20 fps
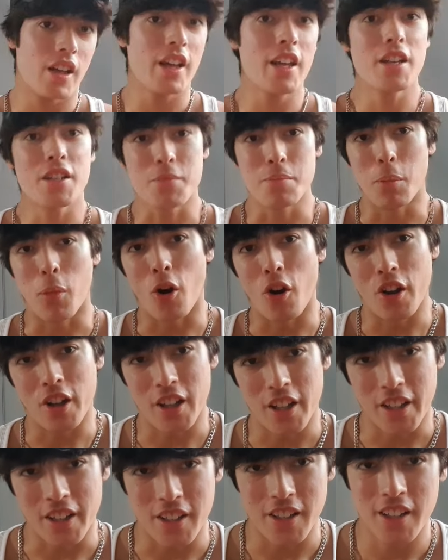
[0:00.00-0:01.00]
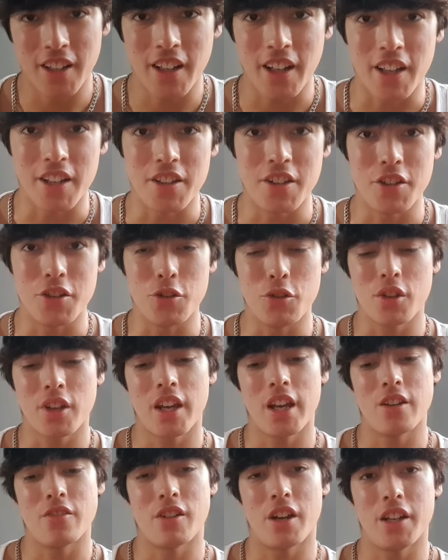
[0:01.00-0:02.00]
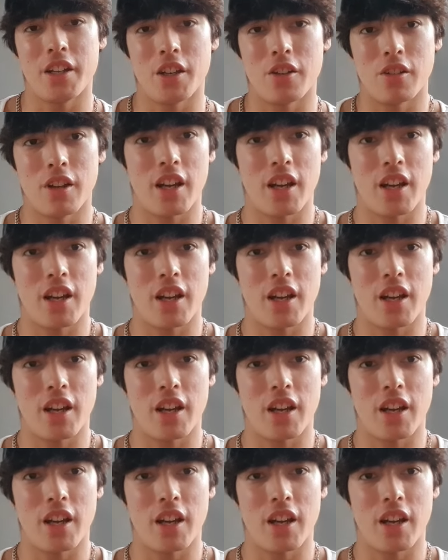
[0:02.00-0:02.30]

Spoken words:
It is boiling in the UK right now,